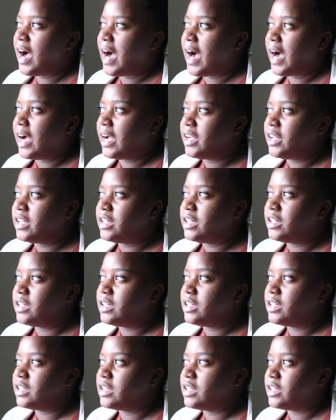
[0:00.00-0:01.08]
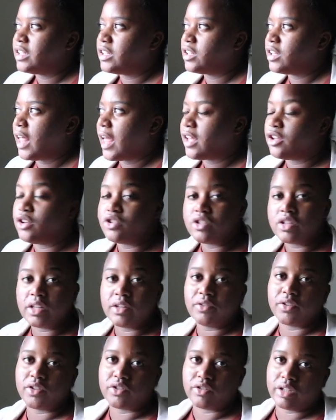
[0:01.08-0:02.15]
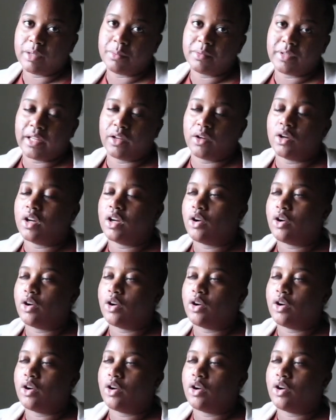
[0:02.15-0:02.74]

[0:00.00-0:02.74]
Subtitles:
I literally, like, usually for trips, like,